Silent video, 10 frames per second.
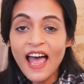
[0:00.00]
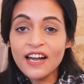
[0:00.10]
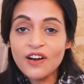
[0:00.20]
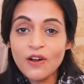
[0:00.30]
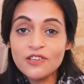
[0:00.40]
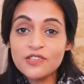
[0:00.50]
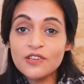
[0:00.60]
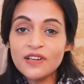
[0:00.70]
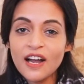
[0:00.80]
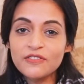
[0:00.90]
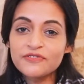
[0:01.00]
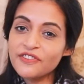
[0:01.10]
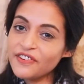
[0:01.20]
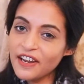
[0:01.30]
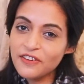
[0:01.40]
and also look out
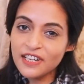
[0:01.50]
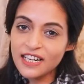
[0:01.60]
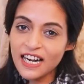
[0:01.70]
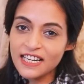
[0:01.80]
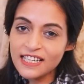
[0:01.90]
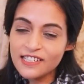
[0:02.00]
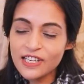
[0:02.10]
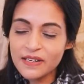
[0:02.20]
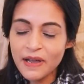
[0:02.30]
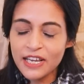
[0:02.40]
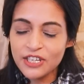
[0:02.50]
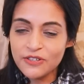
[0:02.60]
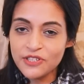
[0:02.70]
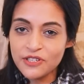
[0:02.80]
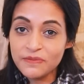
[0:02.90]
for regular contents in my
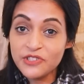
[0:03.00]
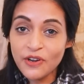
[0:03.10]
YouTube.